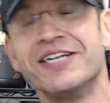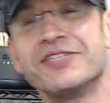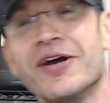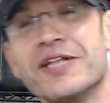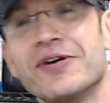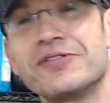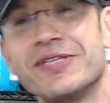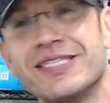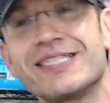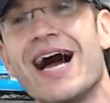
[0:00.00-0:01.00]
so anyway, so
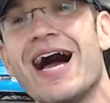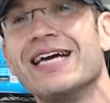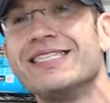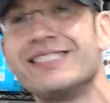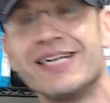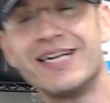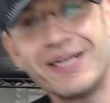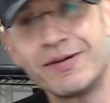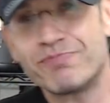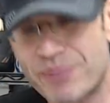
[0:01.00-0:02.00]
these guys
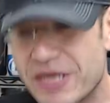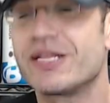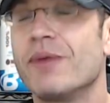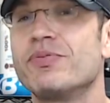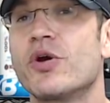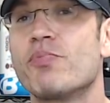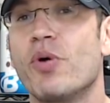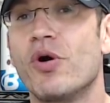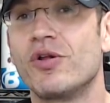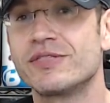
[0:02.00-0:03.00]
picked up their
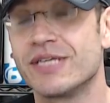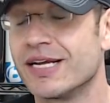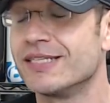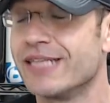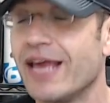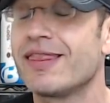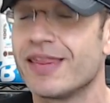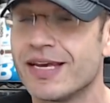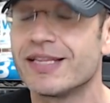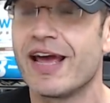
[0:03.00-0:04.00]
balls, and I
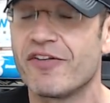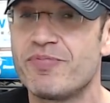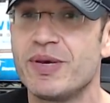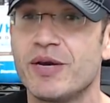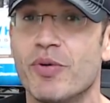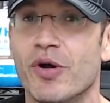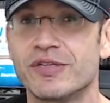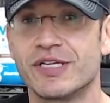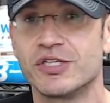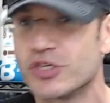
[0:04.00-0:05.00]
think they have big
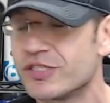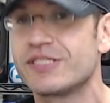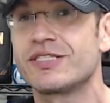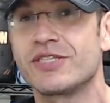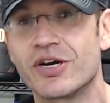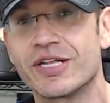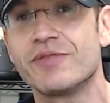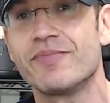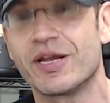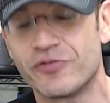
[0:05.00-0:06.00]
balls, and just started
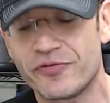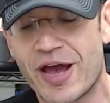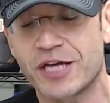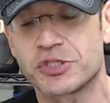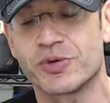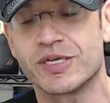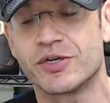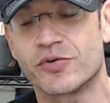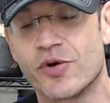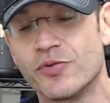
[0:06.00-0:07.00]
manufacturing
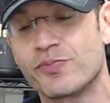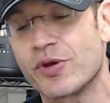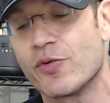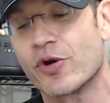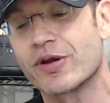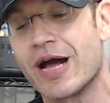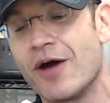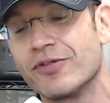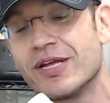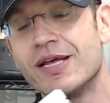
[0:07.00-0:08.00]
their own
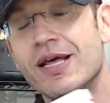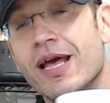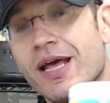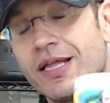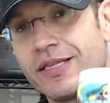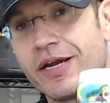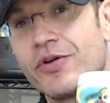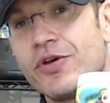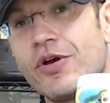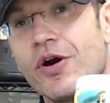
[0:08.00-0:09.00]
pre-workout and there
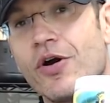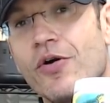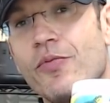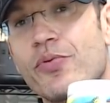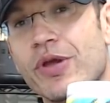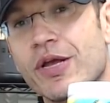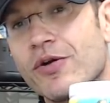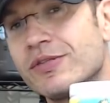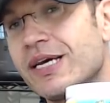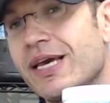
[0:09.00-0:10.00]
you go, bring
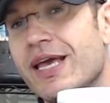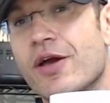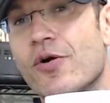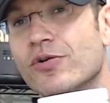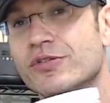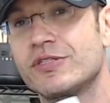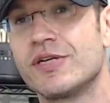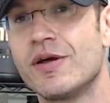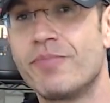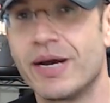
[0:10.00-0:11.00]
on the chaos
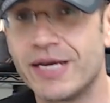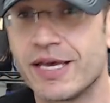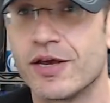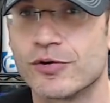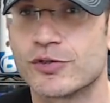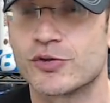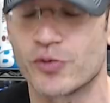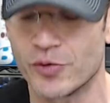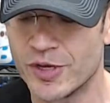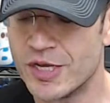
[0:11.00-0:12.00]
by Chaos
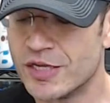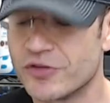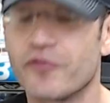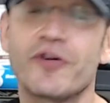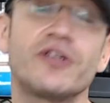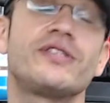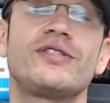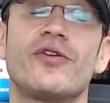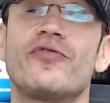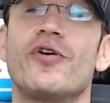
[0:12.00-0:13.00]
Crew. So first
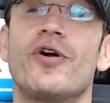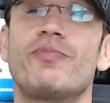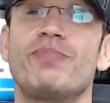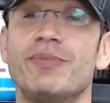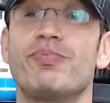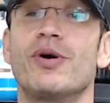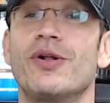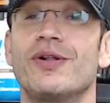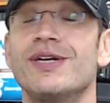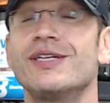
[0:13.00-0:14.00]
of all,
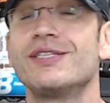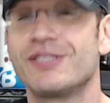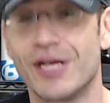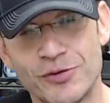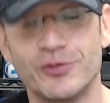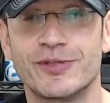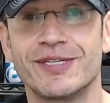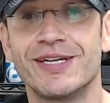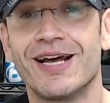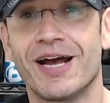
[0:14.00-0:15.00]
people, salute.
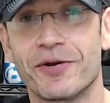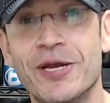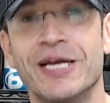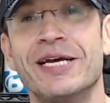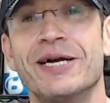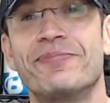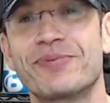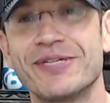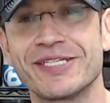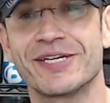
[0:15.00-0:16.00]
I really
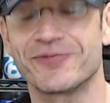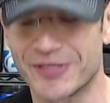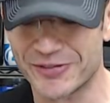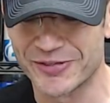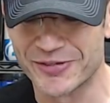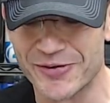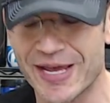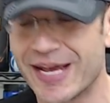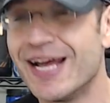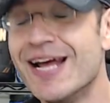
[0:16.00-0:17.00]
appreciate what you're
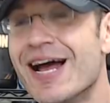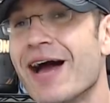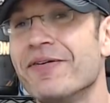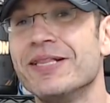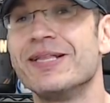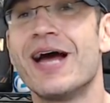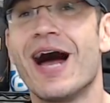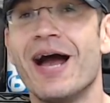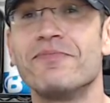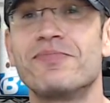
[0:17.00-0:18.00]
doing. I mean,
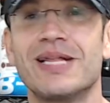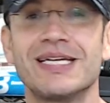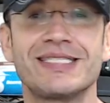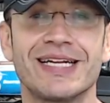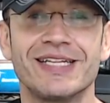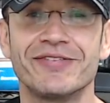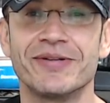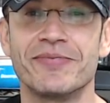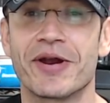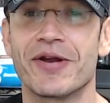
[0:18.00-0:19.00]
I'm blessed. I live in
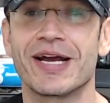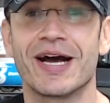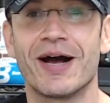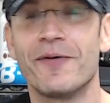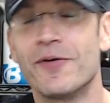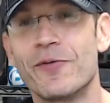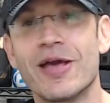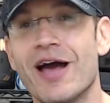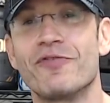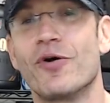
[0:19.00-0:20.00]
America. We
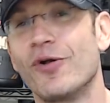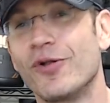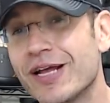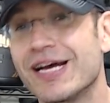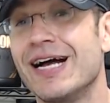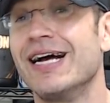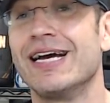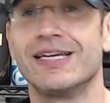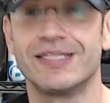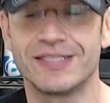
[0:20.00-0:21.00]
have all
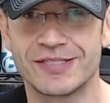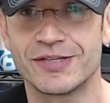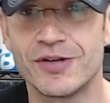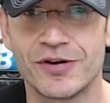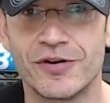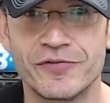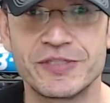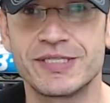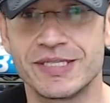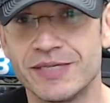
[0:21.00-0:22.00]
kinds of
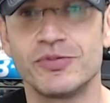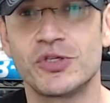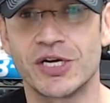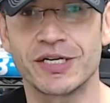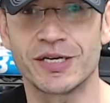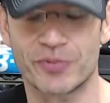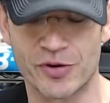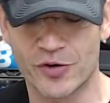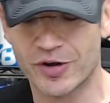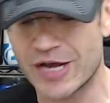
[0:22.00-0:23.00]
Stim junkie pre
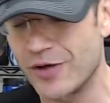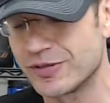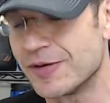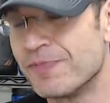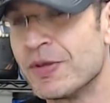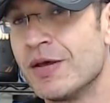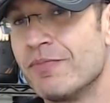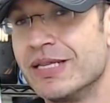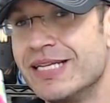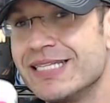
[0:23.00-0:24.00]
workouts,
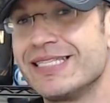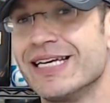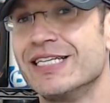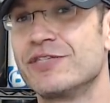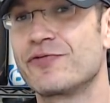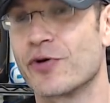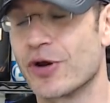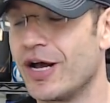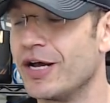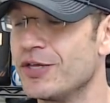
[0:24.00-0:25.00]
but this is for
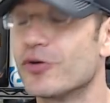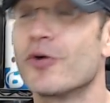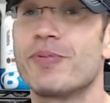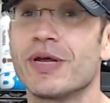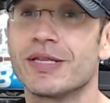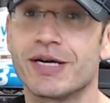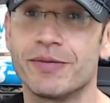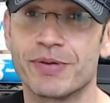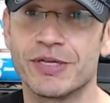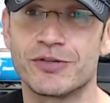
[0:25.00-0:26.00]
a European
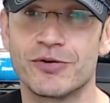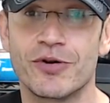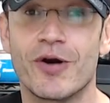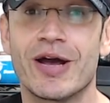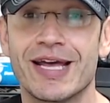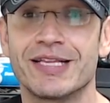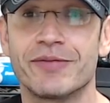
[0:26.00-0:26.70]
company to go ahead and